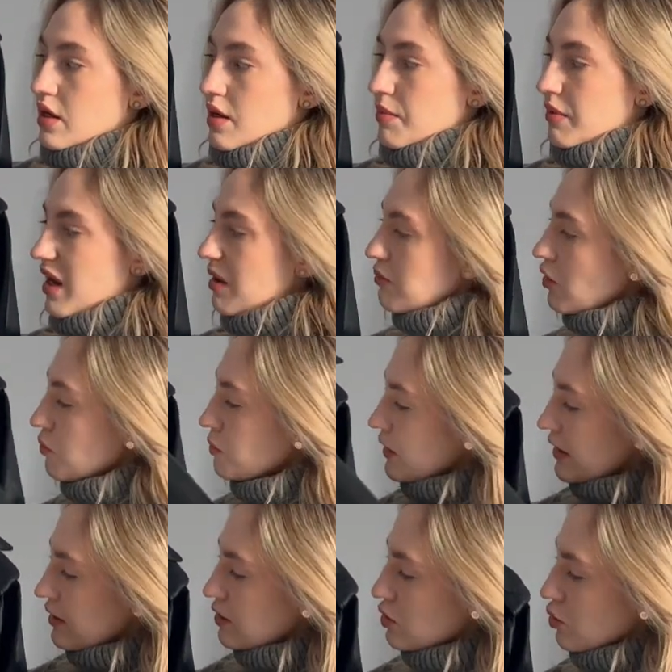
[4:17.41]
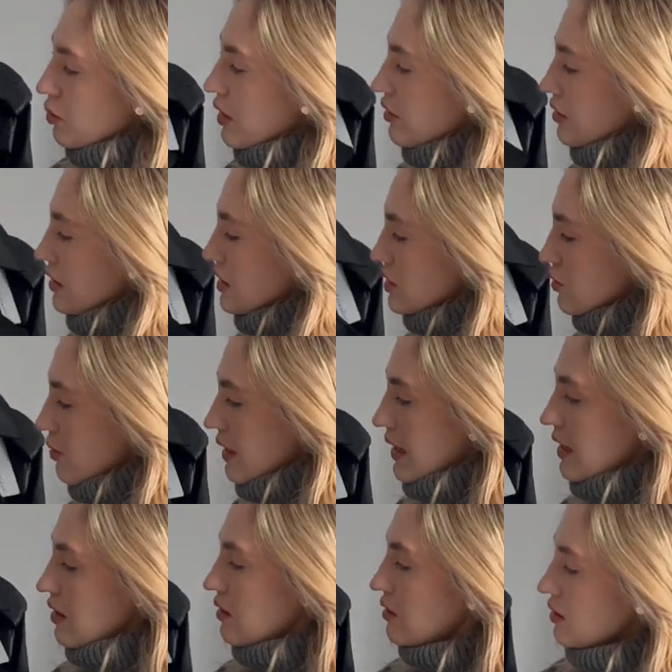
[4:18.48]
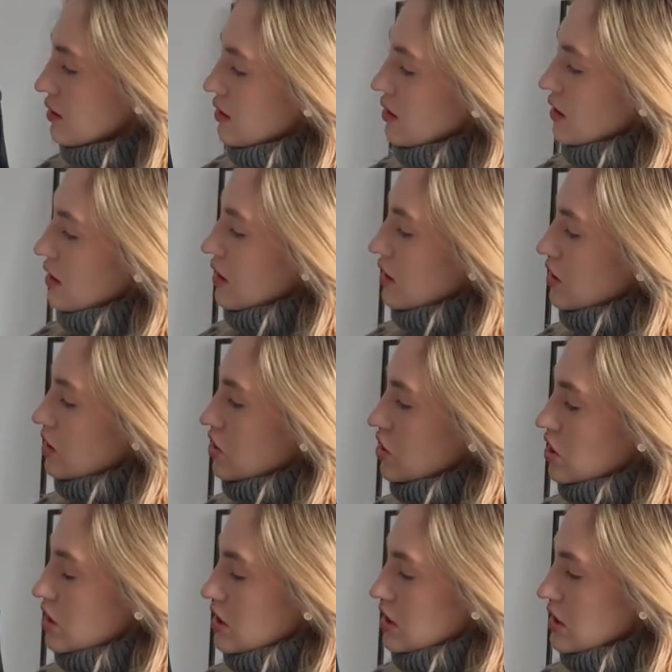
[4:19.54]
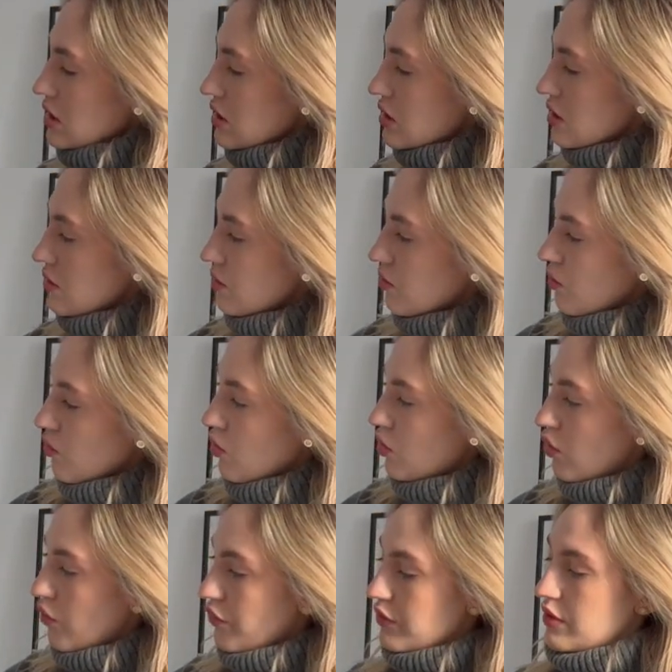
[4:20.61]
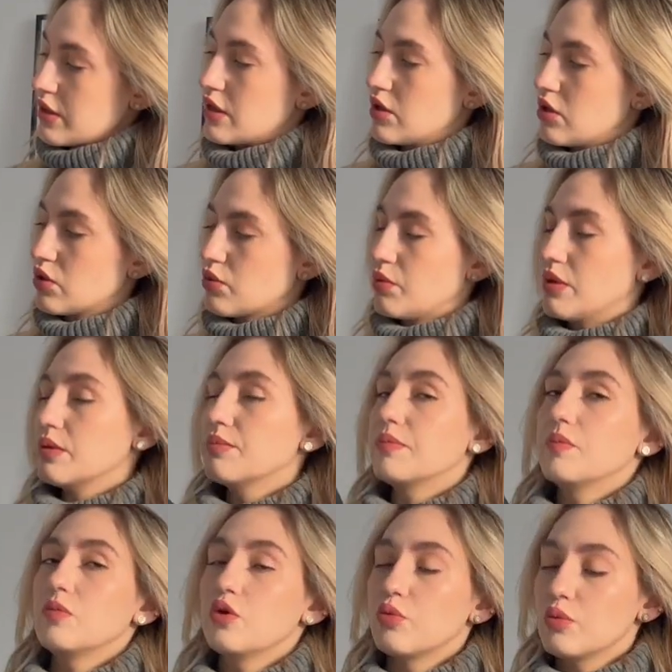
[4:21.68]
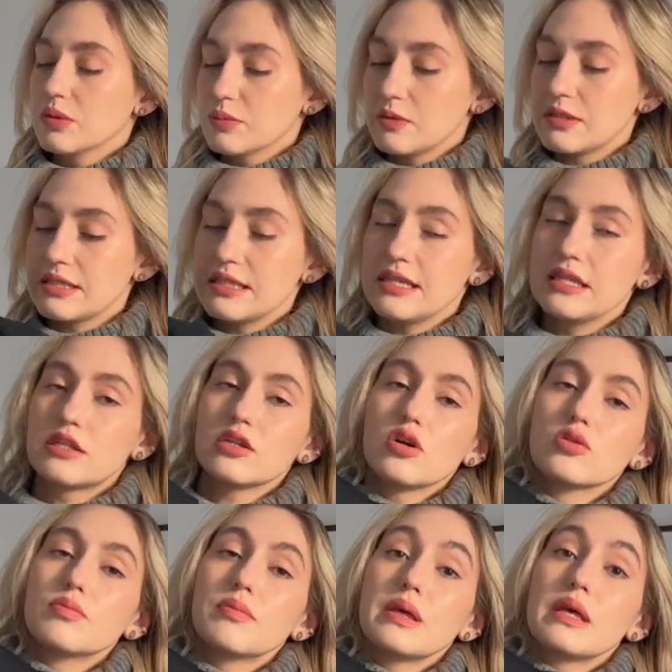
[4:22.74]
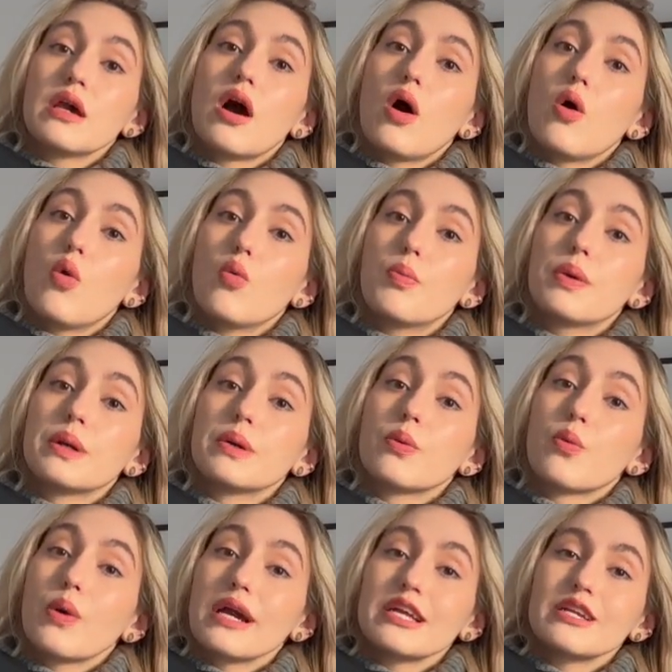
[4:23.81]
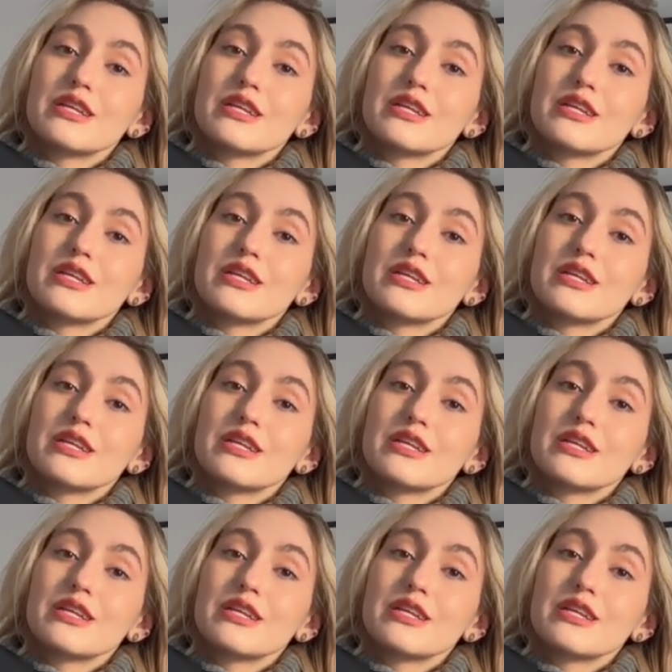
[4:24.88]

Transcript: But I'm not planning to wear it this way. Just more often than not, you will see it on me open white.